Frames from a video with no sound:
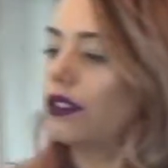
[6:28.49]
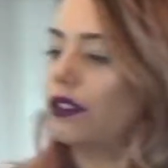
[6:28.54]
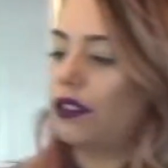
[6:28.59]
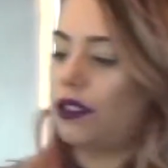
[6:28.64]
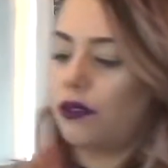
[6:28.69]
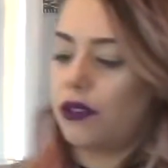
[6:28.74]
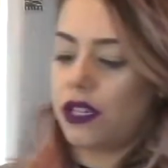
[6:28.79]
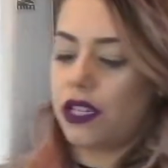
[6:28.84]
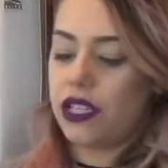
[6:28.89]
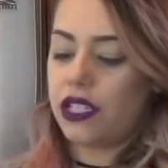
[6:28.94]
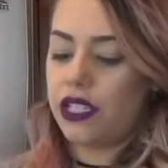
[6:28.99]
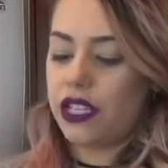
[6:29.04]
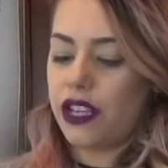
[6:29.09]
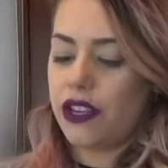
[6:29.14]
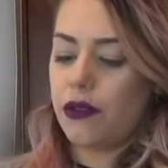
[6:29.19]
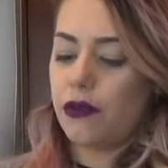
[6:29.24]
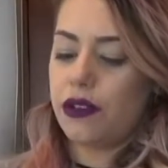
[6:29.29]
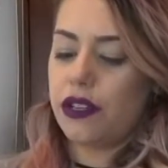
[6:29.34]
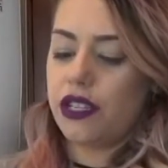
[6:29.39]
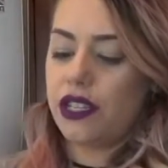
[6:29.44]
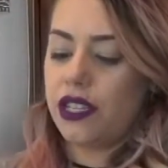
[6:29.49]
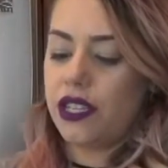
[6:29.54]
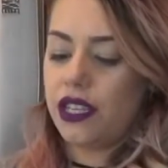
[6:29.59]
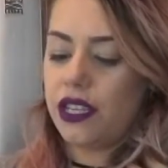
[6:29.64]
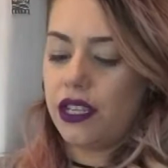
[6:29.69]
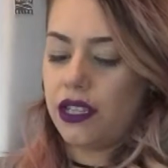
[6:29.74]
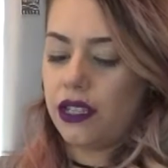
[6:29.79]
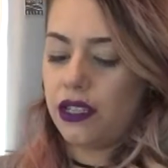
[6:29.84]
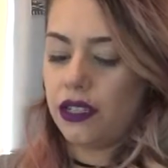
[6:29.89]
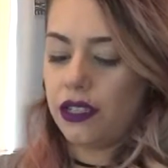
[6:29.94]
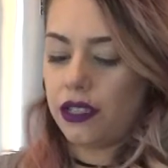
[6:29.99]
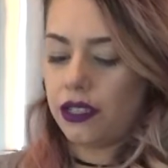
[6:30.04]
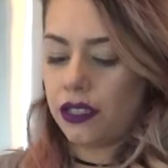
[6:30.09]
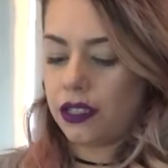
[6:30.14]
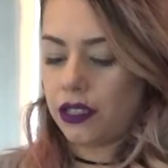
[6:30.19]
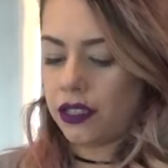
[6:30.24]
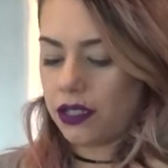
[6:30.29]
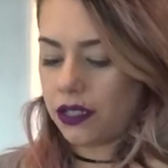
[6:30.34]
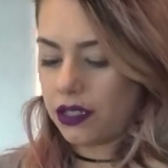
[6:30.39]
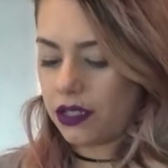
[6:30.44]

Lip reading: So we're gonna take one of these.